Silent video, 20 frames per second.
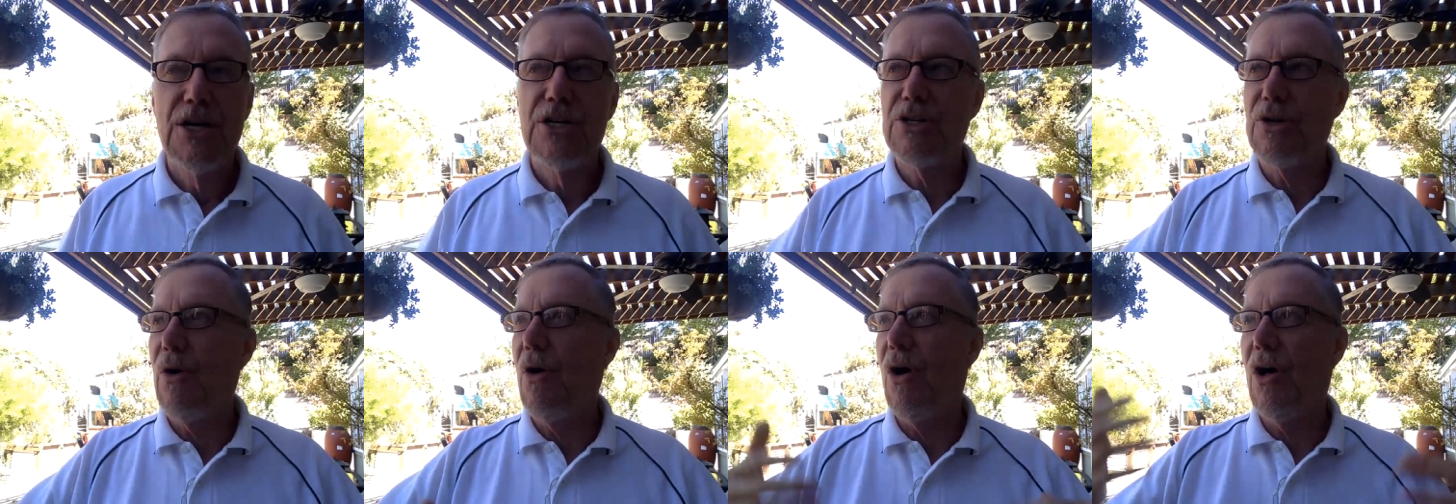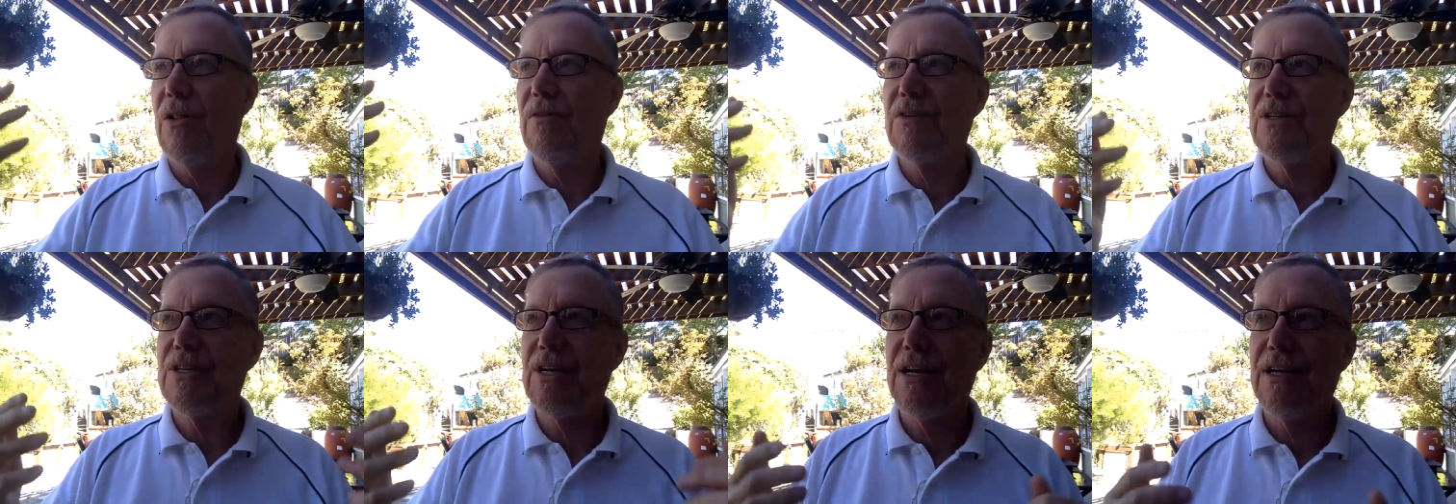So
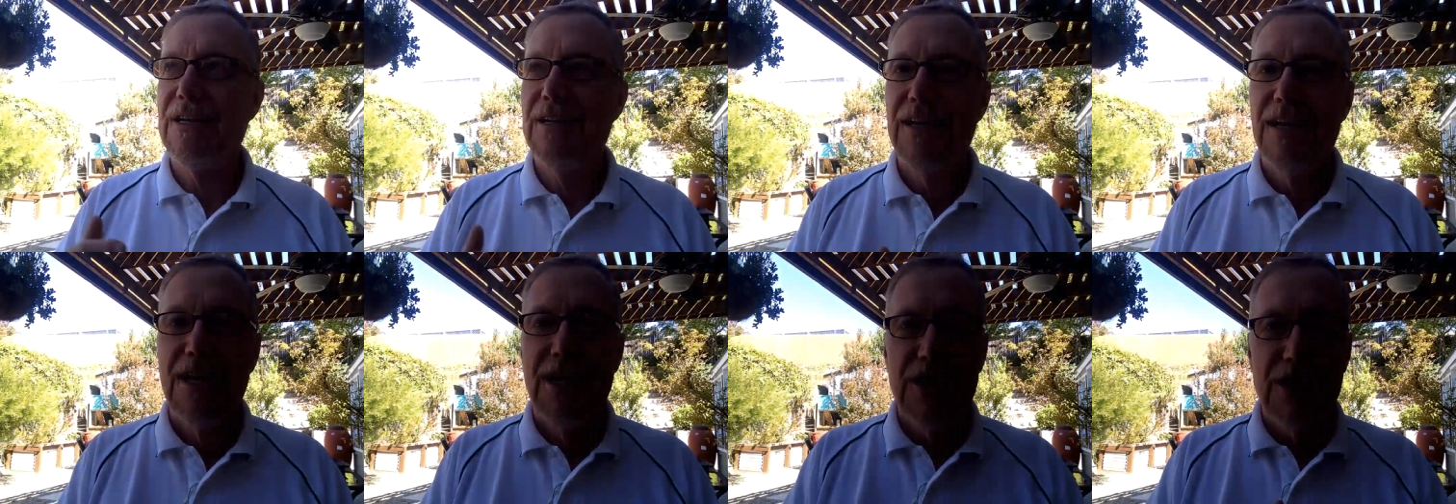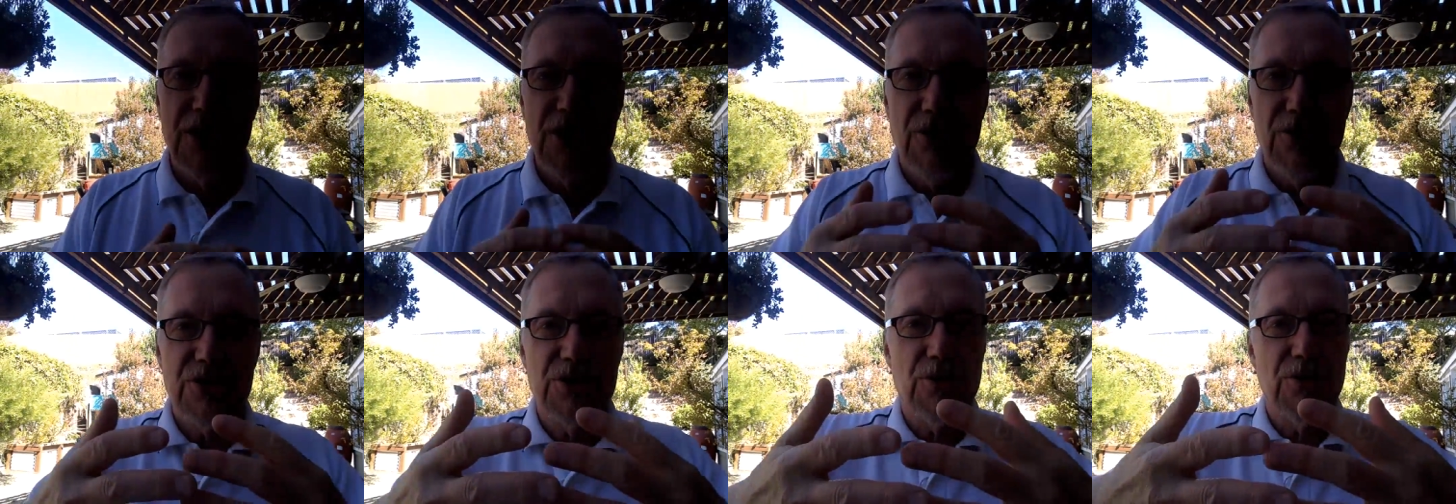all of a sudden,
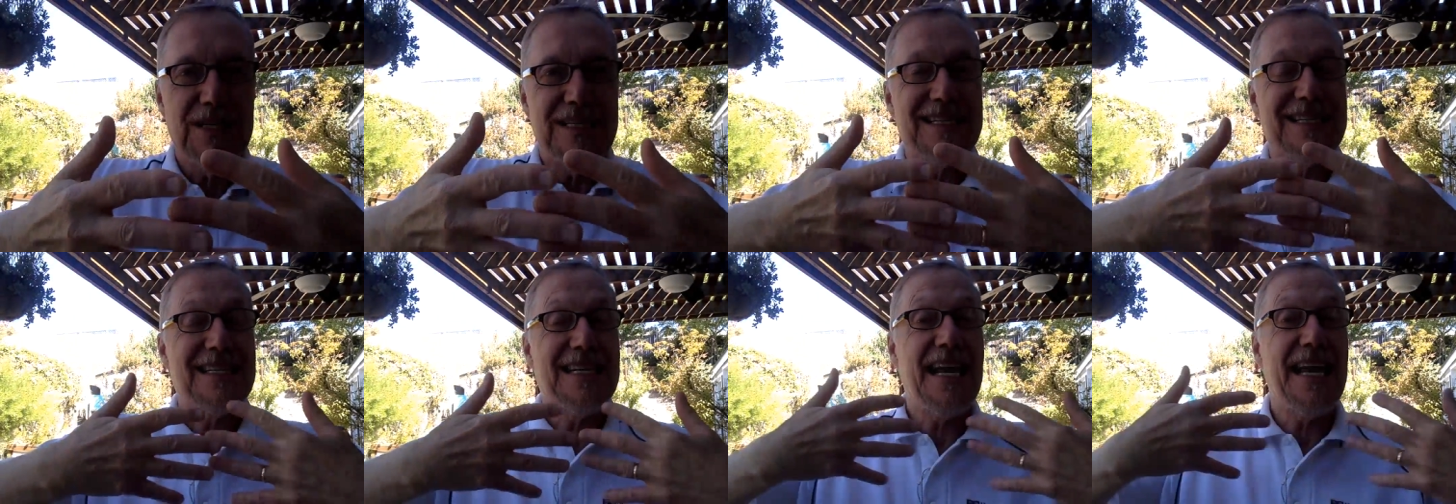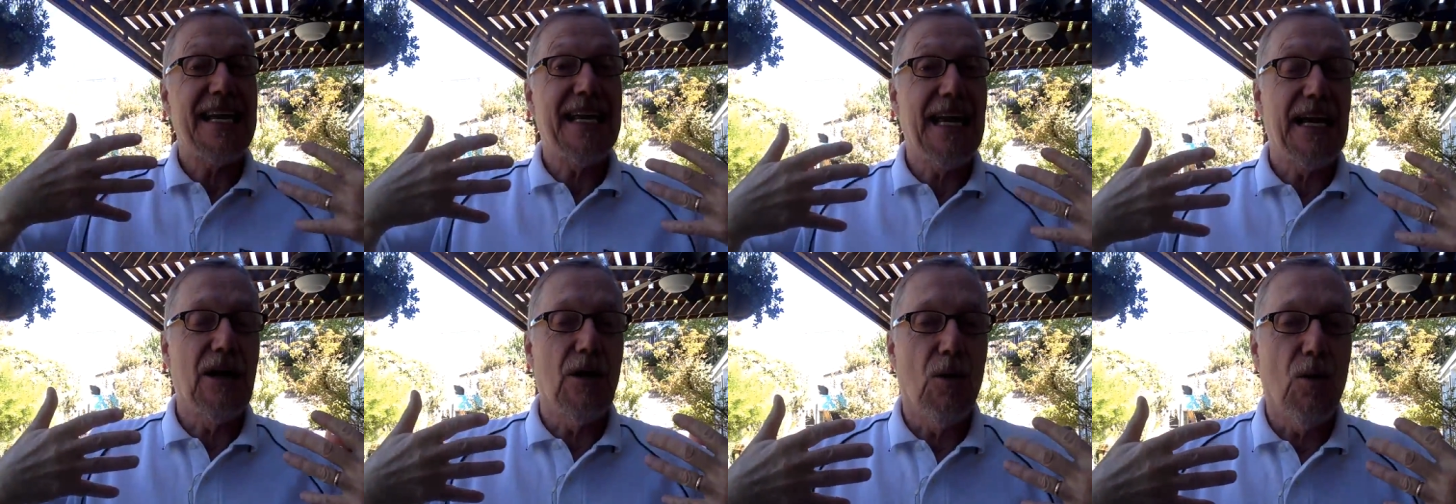you know, so it's
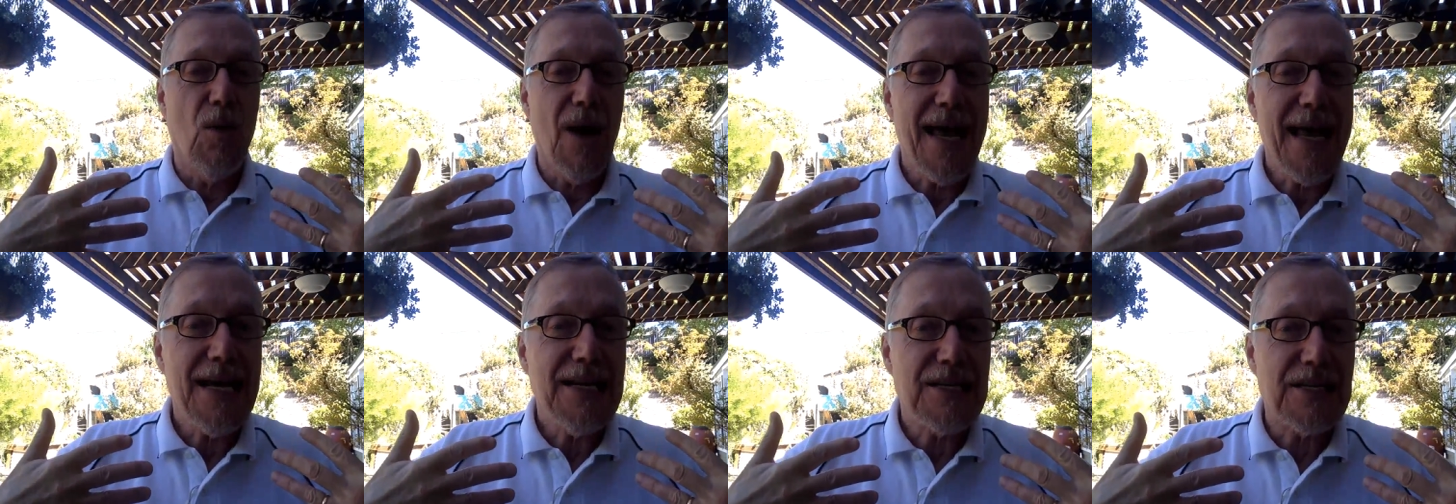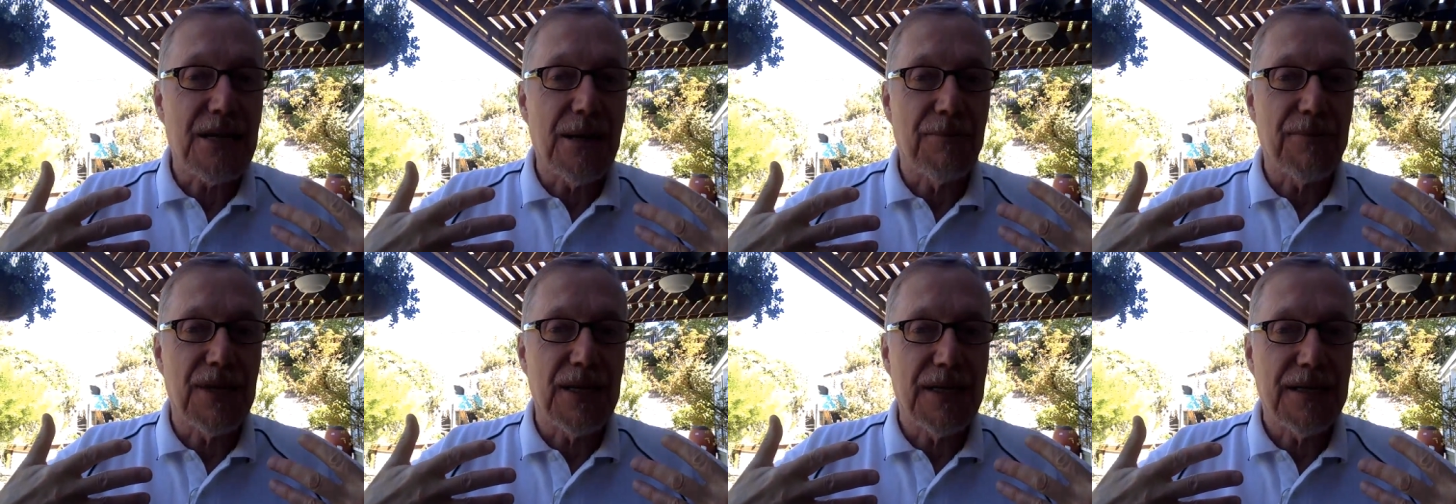taking away
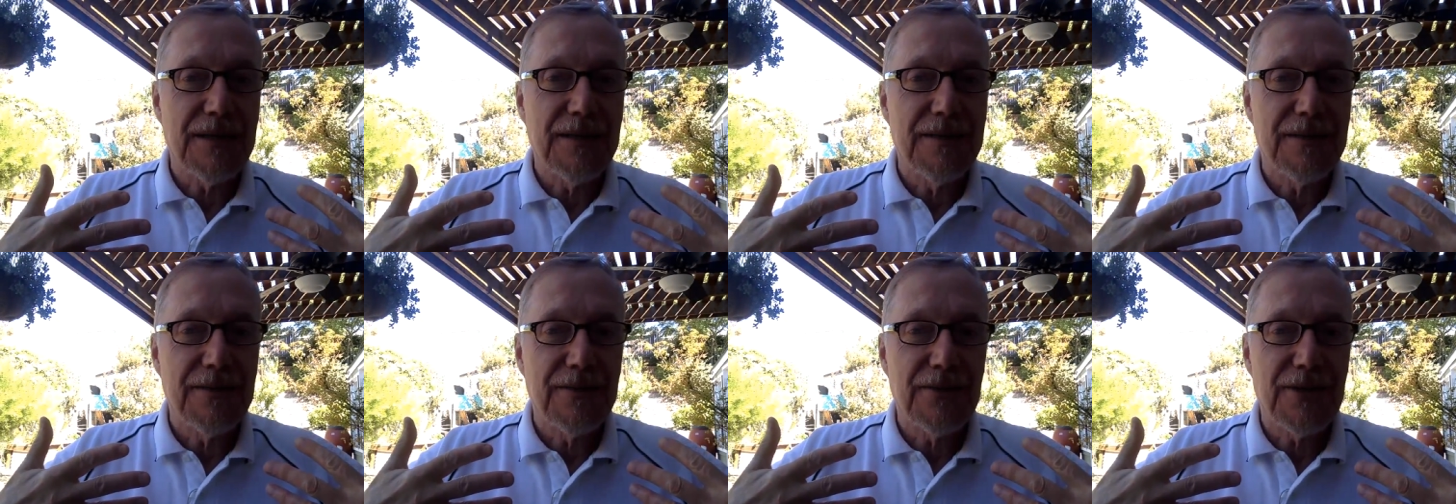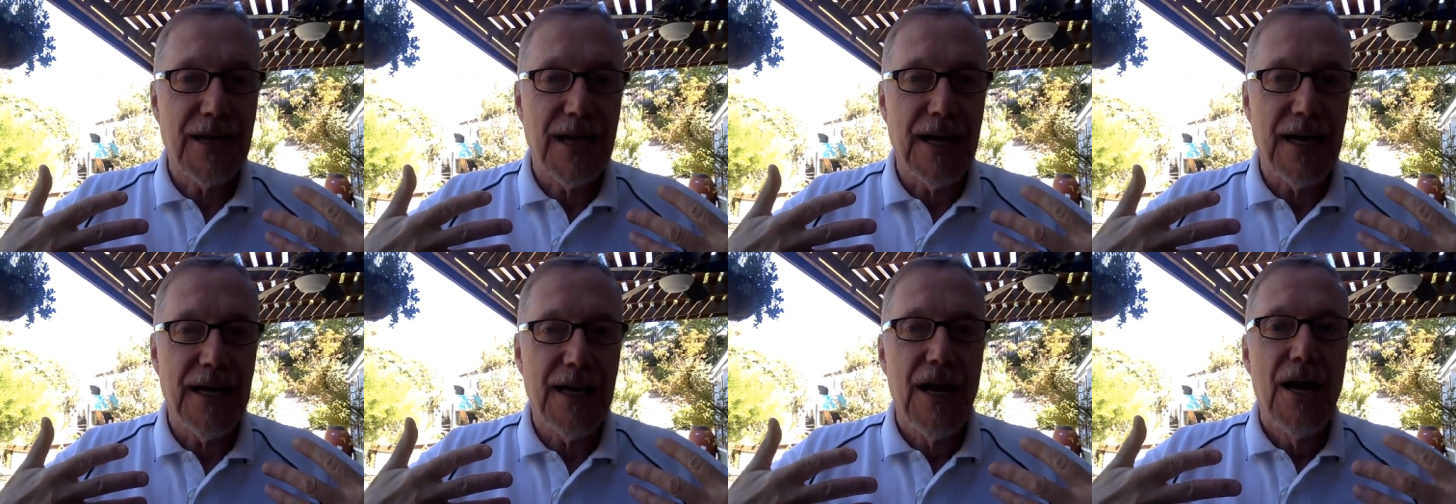something,
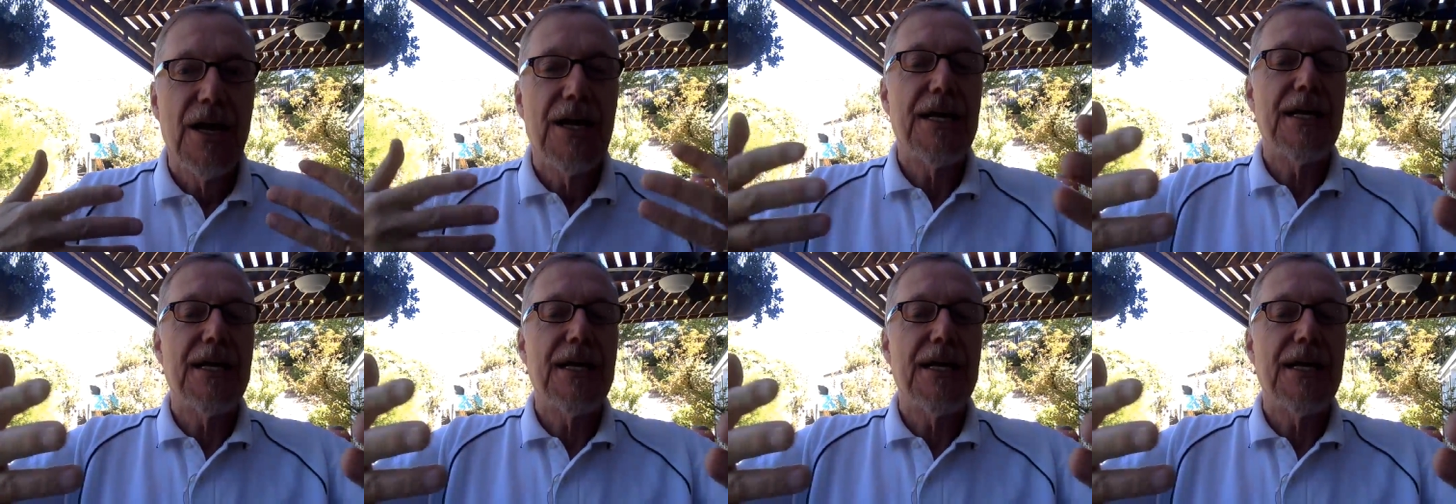okay?